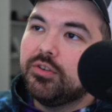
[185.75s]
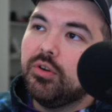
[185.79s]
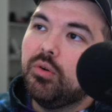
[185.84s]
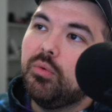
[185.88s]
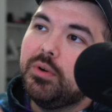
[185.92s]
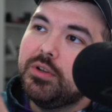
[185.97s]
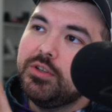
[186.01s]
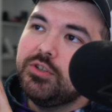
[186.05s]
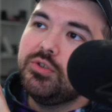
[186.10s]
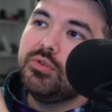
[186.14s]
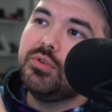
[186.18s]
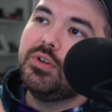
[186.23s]
so
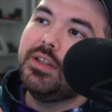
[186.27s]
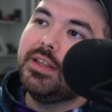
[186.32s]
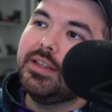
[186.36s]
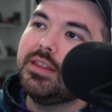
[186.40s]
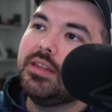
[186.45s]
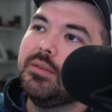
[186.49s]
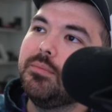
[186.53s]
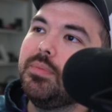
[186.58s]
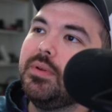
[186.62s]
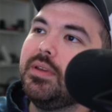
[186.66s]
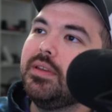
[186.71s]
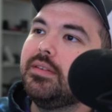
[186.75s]
once you click
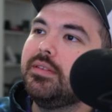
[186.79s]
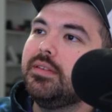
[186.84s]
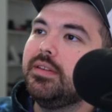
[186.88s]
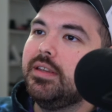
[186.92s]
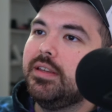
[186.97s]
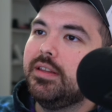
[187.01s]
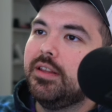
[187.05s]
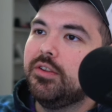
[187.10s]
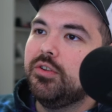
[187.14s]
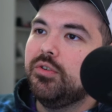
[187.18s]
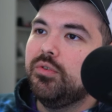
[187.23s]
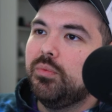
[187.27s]
the PC
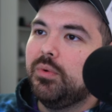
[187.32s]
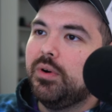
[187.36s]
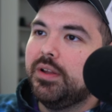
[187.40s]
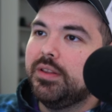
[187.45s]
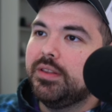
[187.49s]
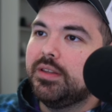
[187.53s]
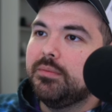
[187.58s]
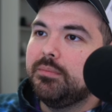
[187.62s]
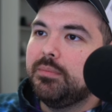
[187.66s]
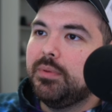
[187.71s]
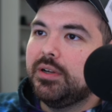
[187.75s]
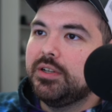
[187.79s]
that you want,
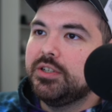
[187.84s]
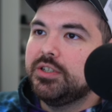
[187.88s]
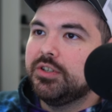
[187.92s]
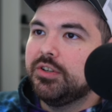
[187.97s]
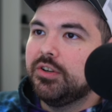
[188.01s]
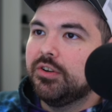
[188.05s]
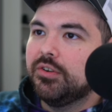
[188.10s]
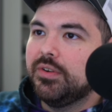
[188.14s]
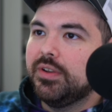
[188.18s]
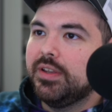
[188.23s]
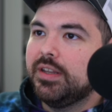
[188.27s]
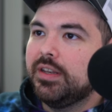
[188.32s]
the budget
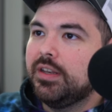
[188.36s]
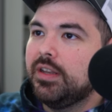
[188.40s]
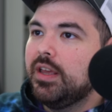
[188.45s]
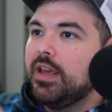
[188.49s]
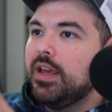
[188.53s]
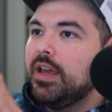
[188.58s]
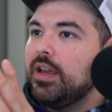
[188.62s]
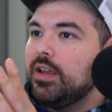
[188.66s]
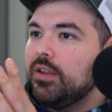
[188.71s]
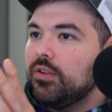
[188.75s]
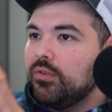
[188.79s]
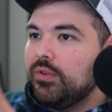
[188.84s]
you're in,
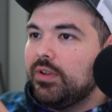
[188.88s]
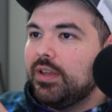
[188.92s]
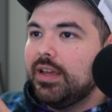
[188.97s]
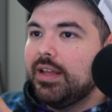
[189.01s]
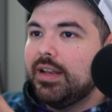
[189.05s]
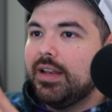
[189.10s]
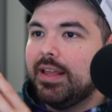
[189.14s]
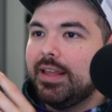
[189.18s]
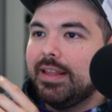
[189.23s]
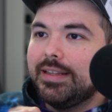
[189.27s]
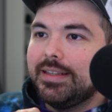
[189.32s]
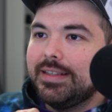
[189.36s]
you
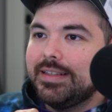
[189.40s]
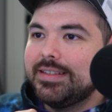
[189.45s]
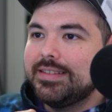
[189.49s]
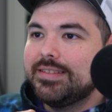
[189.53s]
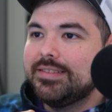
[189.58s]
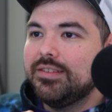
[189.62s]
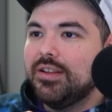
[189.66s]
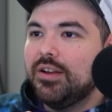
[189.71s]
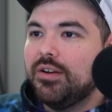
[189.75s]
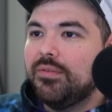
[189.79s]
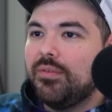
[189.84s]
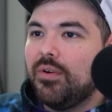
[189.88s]
get a
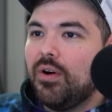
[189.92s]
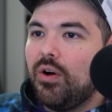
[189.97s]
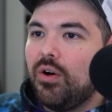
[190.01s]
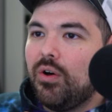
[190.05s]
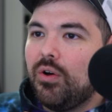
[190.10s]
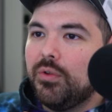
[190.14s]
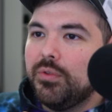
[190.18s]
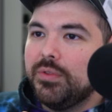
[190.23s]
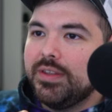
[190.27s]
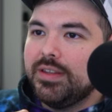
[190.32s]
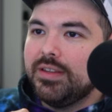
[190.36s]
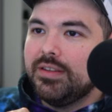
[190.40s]
list of
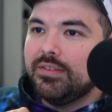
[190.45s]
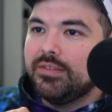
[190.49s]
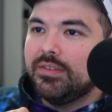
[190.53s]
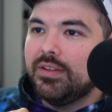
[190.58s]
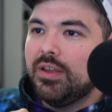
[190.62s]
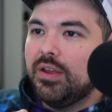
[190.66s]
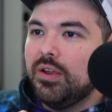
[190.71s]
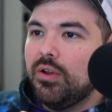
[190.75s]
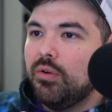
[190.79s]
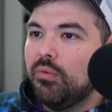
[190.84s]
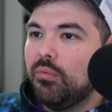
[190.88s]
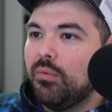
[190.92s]
all these
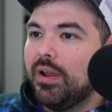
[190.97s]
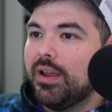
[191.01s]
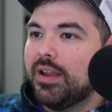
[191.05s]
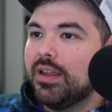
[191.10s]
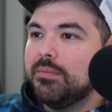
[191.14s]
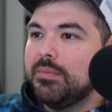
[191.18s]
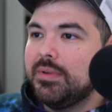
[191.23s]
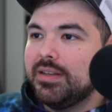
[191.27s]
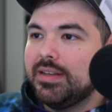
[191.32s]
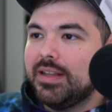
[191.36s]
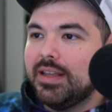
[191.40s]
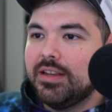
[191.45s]

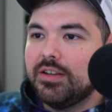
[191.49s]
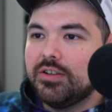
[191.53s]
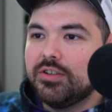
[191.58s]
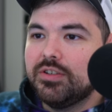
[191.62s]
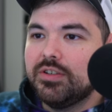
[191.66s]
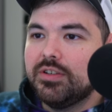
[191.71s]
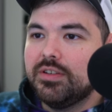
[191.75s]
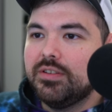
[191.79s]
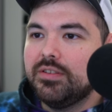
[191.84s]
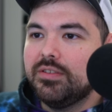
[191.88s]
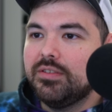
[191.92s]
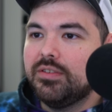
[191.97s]

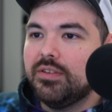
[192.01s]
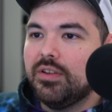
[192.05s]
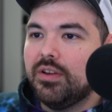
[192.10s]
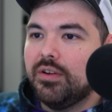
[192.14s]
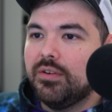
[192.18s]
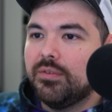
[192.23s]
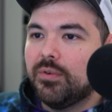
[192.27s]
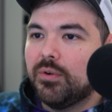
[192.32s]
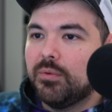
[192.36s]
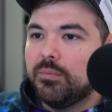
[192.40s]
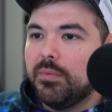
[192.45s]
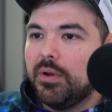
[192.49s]
recommendations
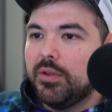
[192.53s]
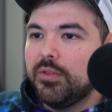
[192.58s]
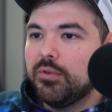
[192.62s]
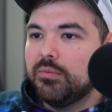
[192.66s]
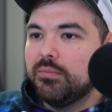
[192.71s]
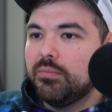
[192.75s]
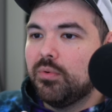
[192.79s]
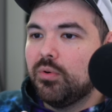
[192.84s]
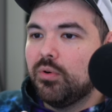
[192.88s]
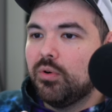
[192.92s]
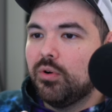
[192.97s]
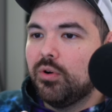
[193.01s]
for
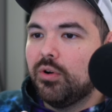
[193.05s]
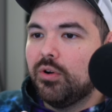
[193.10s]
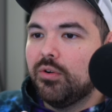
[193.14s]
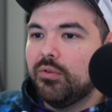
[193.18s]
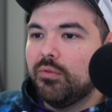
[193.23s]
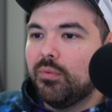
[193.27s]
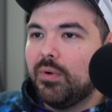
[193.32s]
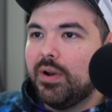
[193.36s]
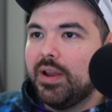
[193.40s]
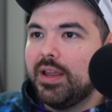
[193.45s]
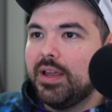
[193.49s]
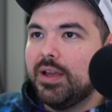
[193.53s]

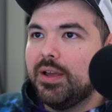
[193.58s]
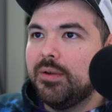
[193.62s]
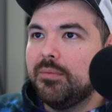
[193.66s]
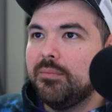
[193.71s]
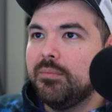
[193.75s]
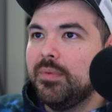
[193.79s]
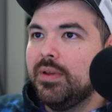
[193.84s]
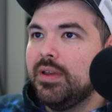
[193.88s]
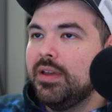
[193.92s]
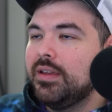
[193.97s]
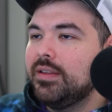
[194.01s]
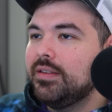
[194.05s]
motherboard,
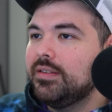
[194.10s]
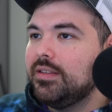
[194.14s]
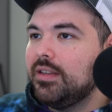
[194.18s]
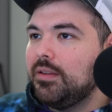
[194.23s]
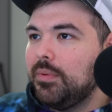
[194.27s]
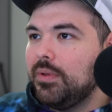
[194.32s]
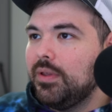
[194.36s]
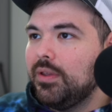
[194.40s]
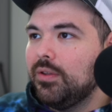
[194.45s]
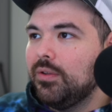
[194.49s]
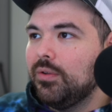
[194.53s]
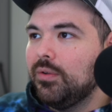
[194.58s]
RAM,
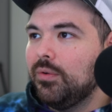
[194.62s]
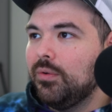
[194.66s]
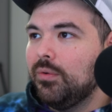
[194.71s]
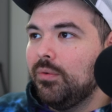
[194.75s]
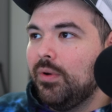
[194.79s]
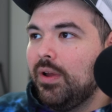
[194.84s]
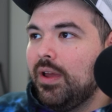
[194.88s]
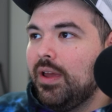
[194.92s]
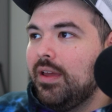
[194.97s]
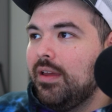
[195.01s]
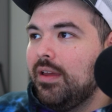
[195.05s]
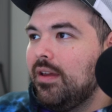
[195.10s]
CPU,
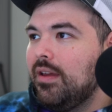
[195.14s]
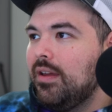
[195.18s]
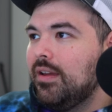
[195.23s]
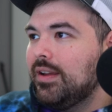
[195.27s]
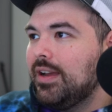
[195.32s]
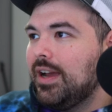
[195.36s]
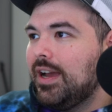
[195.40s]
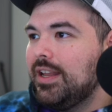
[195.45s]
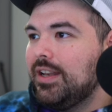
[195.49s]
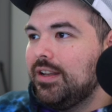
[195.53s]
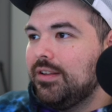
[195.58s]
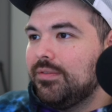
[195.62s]

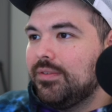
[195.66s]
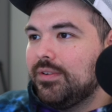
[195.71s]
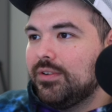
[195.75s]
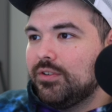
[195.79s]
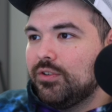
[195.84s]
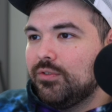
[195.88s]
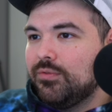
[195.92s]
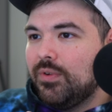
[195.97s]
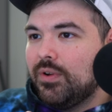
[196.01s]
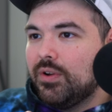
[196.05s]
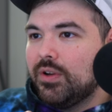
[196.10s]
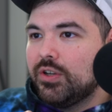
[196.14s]
kind of a
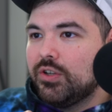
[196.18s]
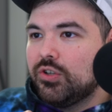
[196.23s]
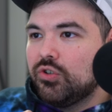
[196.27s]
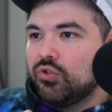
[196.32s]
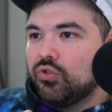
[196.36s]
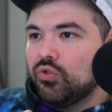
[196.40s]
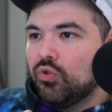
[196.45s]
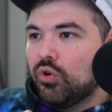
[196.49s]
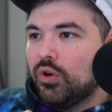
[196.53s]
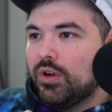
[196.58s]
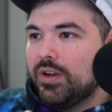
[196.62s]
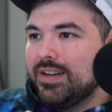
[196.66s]
very
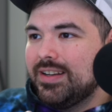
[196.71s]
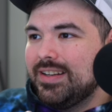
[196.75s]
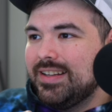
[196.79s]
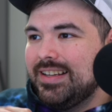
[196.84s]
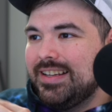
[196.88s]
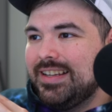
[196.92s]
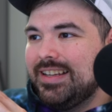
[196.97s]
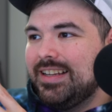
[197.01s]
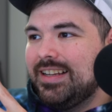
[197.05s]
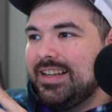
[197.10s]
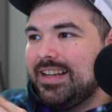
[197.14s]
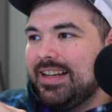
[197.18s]
short,
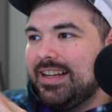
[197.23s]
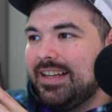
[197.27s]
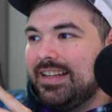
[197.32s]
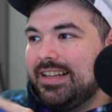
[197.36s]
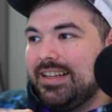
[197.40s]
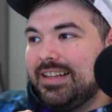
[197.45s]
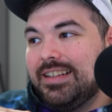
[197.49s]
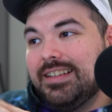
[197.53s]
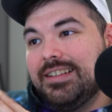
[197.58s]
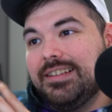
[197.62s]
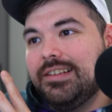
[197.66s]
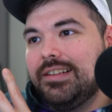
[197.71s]

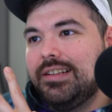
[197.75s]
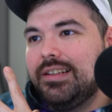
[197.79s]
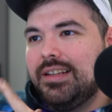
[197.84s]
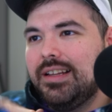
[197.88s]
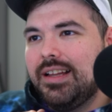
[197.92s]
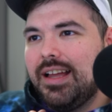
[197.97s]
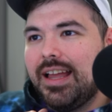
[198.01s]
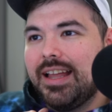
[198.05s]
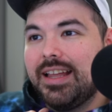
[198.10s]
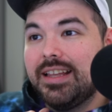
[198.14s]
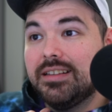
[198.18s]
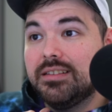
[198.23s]
I
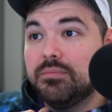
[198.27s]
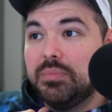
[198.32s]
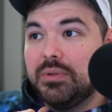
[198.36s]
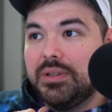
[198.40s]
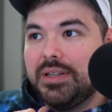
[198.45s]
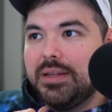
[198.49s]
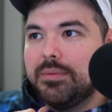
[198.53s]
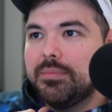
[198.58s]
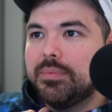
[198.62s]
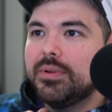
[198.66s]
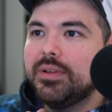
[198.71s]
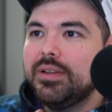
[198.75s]
guess,
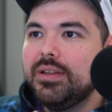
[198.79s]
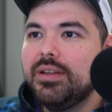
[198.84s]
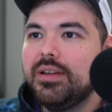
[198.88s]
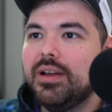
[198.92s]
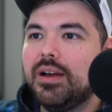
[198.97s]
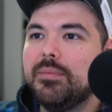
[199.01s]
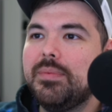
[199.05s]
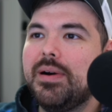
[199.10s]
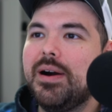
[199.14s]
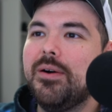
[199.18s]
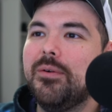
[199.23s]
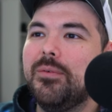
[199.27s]
blip
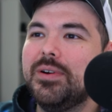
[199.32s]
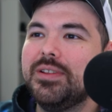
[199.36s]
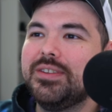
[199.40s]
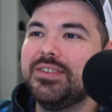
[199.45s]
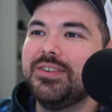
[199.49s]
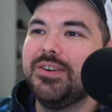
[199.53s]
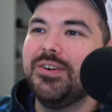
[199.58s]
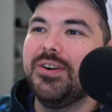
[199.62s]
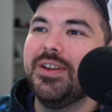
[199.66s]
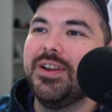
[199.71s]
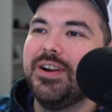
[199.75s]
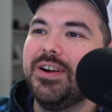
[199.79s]
about what's
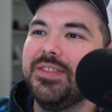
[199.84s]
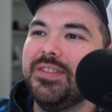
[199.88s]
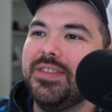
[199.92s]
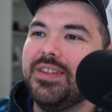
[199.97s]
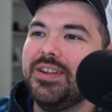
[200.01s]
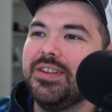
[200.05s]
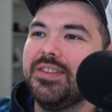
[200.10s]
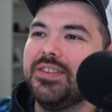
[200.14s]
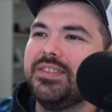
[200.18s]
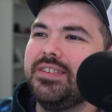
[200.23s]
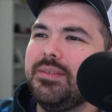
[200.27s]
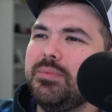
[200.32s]
going on
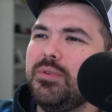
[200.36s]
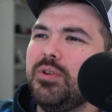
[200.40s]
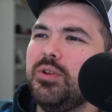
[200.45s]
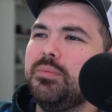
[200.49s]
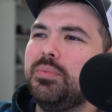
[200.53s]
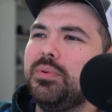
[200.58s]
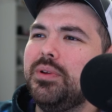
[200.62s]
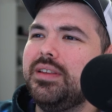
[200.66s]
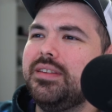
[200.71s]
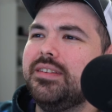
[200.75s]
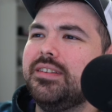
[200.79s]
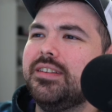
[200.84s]
there. The CPU
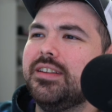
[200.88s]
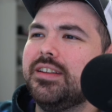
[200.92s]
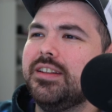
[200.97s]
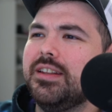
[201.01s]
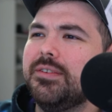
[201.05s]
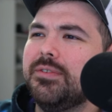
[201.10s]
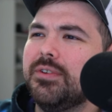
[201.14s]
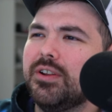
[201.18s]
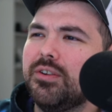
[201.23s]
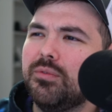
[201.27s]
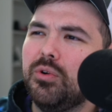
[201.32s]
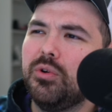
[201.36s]
plays a
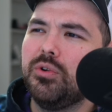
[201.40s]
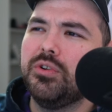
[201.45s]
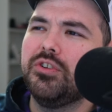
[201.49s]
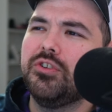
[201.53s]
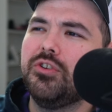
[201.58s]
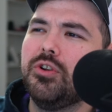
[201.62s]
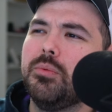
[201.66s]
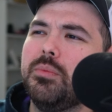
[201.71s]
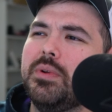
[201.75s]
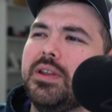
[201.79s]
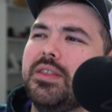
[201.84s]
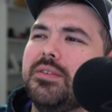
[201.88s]
significant role in
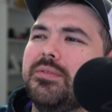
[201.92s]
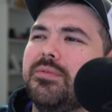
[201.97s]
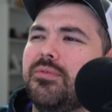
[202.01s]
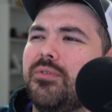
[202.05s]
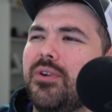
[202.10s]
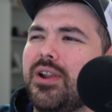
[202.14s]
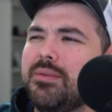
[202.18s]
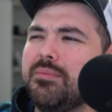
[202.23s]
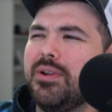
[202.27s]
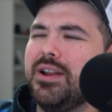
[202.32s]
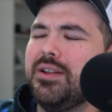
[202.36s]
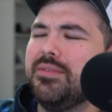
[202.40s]
determining the
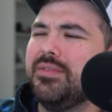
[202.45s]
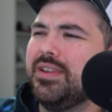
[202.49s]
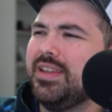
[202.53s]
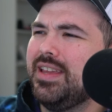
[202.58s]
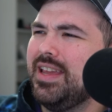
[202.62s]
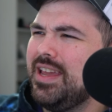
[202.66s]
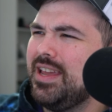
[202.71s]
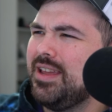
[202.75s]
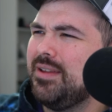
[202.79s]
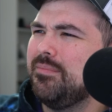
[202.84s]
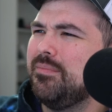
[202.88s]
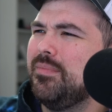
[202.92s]
frame rate of a
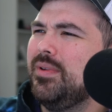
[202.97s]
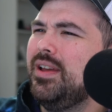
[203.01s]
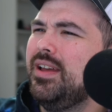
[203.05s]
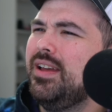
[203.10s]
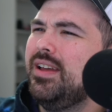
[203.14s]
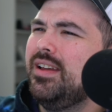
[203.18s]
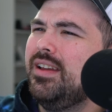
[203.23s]
game.